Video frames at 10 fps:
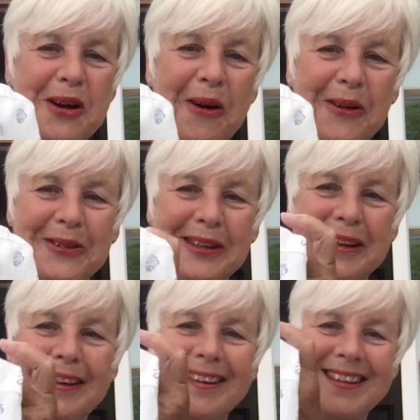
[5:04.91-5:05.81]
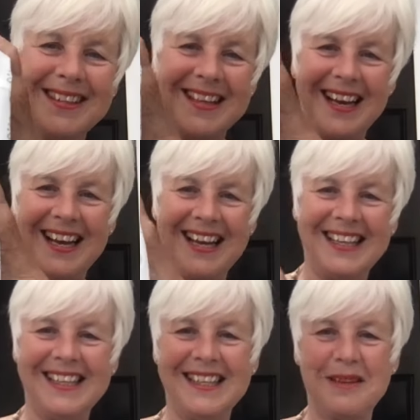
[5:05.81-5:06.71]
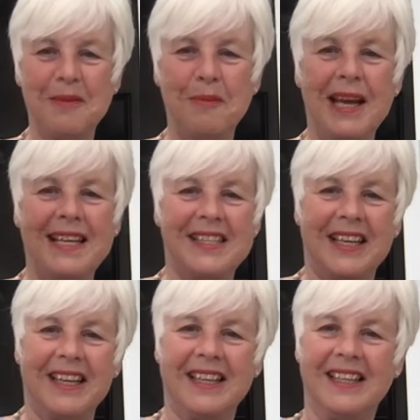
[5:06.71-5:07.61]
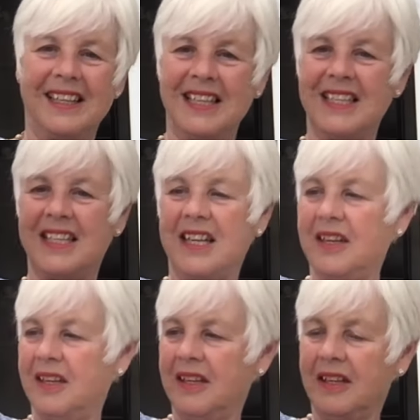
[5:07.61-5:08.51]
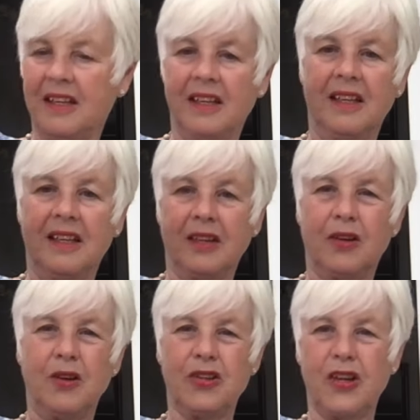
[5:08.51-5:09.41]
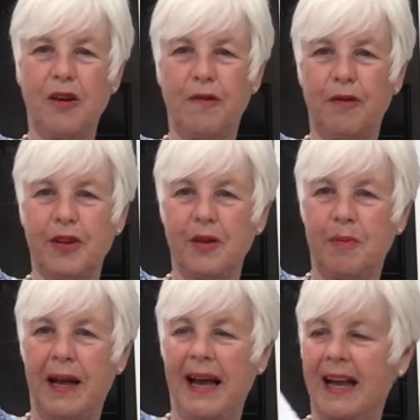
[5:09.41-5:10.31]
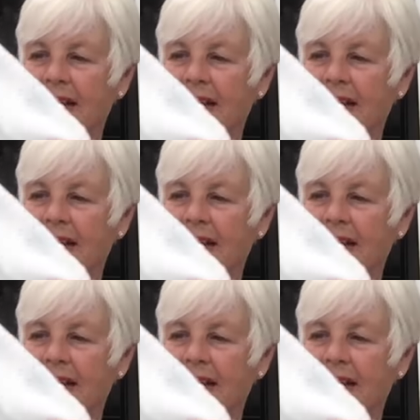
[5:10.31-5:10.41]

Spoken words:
on and made it. It's a crossover at the back.